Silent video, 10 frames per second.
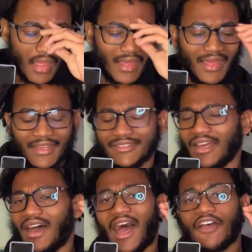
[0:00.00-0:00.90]
And
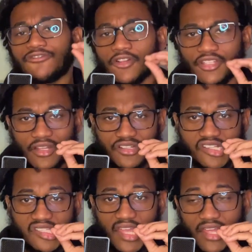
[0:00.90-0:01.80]
I fully
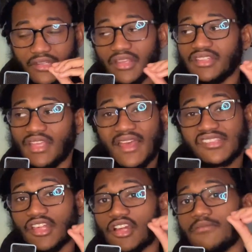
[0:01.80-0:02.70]
understand, yes,
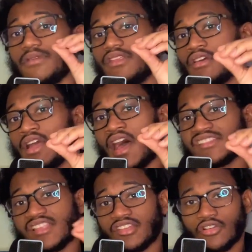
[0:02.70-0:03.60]
it could be the
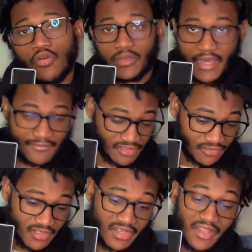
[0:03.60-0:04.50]
guys that they're going after.
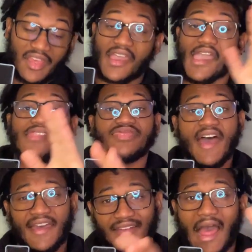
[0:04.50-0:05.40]
And
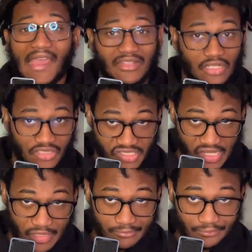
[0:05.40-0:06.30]
that I can
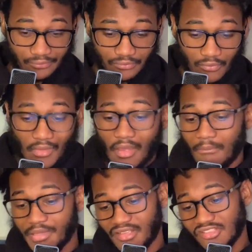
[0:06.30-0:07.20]
understand.
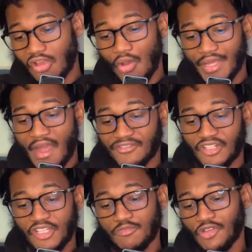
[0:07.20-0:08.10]
Because going after
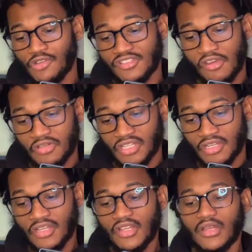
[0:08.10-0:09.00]
Imo Udoka,